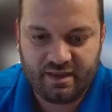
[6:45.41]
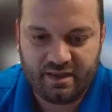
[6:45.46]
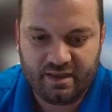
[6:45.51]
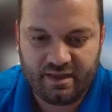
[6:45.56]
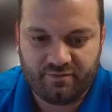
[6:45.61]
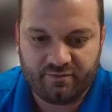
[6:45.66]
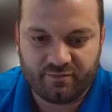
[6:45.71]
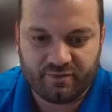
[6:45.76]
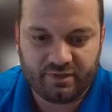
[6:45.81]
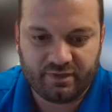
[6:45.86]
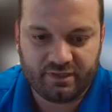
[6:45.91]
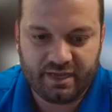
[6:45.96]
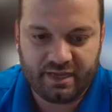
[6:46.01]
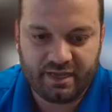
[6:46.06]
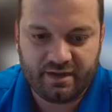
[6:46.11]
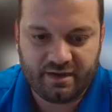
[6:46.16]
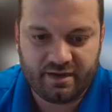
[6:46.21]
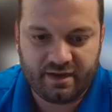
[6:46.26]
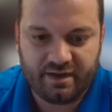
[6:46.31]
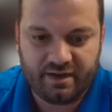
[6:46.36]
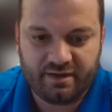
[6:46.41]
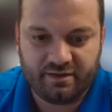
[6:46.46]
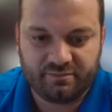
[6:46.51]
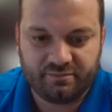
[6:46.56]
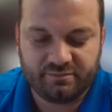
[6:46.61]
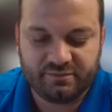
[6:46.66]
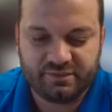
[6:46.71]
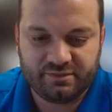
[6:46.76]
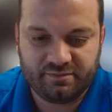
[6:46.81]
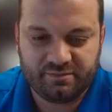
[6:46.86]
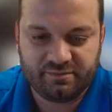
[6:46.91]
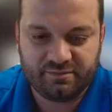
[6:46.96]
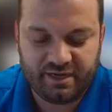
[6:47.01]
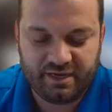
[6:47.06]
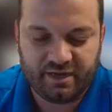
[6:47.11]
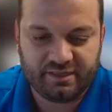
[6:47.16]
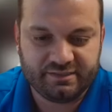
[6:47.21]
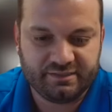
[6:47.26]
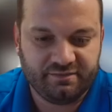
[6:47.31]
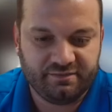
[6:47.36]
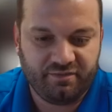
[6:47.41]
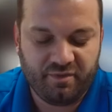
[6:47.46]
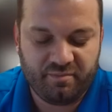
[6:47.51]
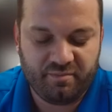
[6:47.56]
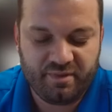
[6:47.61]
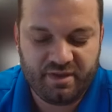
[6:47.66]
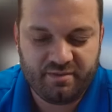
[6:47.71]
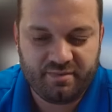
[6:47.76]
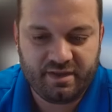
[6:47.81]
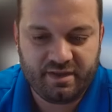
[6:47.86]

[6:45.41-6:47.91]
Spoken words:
and related items because of the